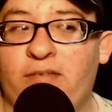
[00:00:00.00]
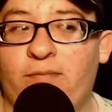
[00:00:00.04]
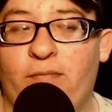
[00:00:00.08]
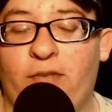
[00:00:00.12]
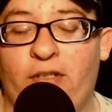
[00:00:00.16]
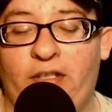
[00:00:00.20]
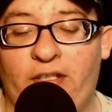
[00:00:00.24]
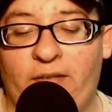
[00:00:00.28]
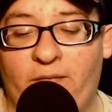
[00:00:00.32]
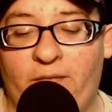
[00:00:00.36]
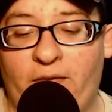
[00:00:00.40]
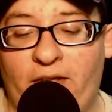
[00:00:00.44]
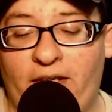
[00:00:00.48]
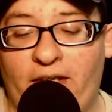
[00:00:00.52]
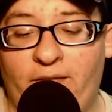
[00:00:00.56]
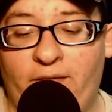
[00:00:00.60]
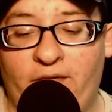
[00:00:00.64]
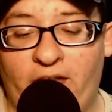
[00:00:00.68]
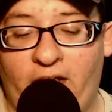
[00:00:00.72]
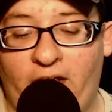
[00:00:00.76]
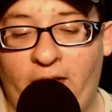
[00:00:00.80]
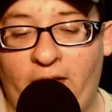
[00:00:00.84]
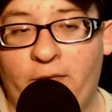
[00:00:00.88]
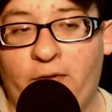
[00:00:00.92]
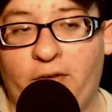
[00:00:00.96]
But if I
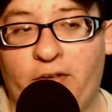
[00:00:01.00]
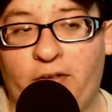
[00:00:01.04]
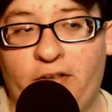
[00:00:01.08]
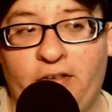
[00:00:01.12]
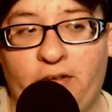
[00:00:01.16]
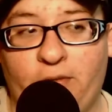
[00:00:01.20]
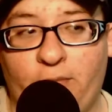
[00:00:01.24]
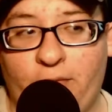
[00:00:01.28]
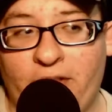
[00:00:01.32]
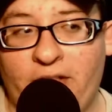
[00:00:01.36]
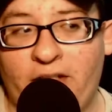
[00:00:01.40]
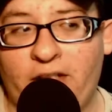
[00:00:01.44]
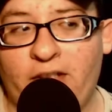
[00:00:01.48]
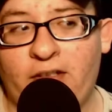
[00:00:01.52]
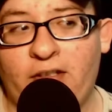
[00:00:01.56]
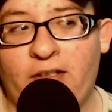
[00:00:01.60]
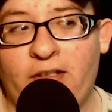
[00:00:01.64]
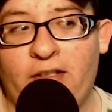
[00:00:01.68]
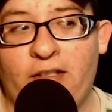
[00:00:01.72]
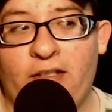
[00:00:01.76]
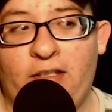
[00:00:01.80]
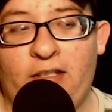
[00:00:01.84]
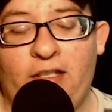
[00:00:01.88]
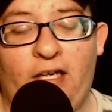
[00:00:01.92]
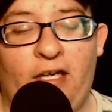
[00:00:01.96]
have time during the week,
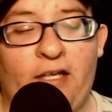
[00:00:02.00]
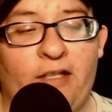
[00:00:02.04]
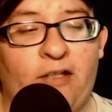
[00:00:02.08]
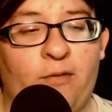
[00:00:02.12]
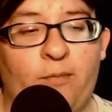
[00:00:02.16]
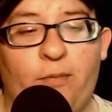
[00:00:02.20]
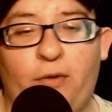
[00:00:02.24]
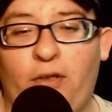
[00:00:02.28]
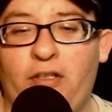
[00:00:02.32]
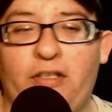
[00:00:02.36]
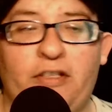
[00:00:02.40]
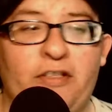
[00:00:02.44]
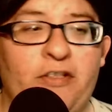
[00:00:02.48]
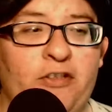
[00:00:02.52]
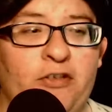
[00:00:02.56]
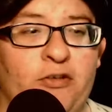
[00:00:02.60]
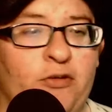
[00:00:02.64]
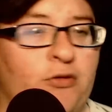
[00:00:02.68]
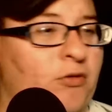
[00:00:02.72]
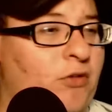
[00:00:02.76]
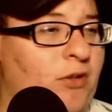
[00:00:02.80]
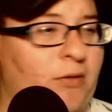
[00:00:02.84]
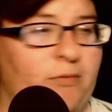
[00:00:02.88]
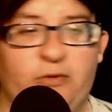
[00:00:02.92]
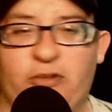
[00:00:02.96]
I could probably
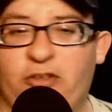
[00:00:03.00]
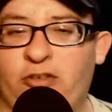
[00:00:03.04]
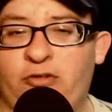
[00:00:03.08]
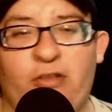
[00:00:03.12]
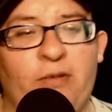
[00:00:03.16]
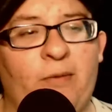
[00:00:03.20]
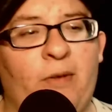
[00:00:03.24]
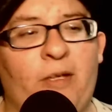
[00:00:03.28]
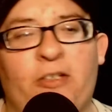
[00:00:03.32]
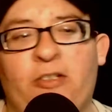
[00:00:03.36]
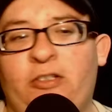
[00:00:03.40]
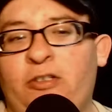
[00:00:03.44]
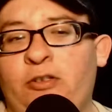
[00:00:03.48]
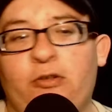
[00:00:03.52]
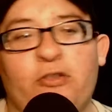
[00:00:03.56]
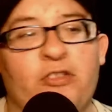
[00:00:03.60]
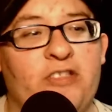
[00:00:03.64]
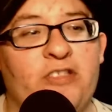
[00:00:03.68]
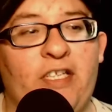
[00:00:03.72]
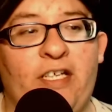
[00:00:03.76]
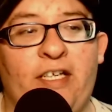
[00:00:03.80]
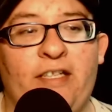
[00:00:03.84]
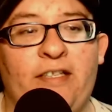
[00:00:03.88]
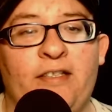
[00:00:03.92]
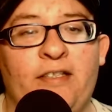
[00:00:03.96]
do um, stream on
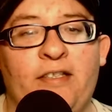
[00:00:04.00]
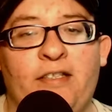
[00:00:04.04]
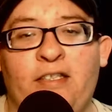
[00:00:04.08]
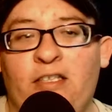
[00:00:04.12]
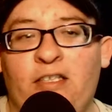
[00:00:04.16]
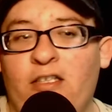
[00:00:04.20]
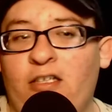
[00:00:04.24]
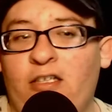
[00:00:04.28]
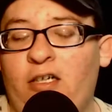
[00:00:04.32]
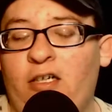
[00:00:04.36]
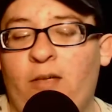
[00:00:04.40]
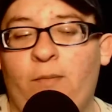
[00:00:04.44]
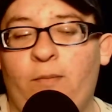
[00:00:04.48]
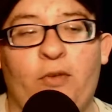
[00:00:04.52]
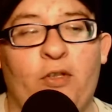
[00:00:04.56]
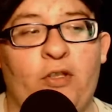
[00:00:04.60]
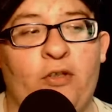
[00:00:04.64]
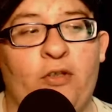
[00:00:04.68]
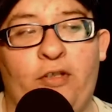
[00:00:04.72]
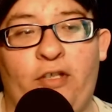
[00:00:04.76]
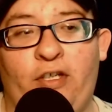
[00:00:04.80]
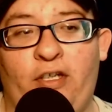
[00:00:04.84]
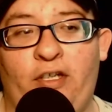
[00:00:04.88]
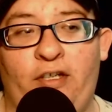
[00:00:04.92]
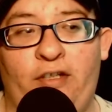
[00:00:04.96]
Tuesday,
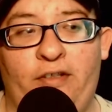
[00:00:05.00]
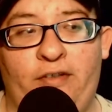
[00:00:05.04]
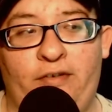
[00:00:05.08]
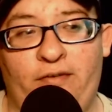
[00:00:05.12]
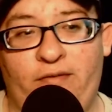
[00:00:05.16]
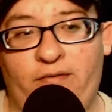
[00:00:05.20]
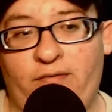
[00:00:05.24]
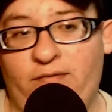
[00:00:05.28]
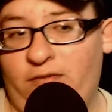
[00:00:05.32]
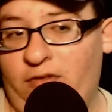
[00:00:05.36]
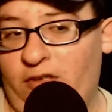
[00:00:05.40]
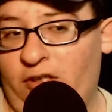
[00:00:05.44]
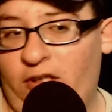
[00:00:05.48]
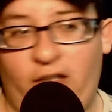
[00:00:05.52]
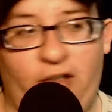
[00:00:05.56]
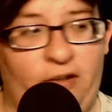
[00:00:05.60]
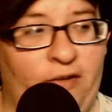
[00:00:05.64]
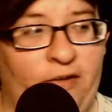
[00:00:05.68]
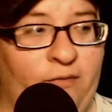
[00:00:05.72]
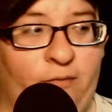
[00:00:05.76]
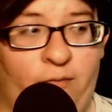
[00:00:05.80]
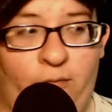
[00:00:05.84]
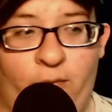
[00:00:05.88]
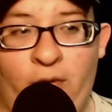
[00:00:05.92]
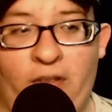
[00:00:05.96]
upload on
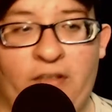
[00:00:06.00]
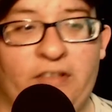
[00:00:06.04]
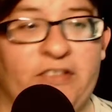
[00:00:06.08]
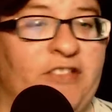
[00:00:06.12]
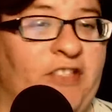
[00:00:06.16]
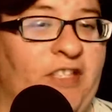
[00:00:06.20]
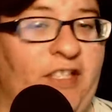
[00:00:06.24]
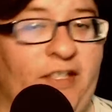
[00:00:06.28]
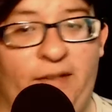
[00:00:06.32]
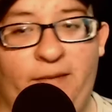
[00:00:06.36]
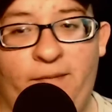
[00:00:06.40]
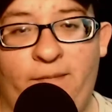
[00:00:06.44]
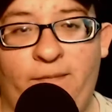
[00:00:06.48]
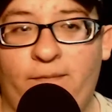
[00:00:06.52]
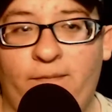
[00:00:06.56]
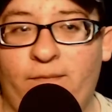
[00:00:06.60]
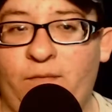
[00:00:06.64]
on Wednesday.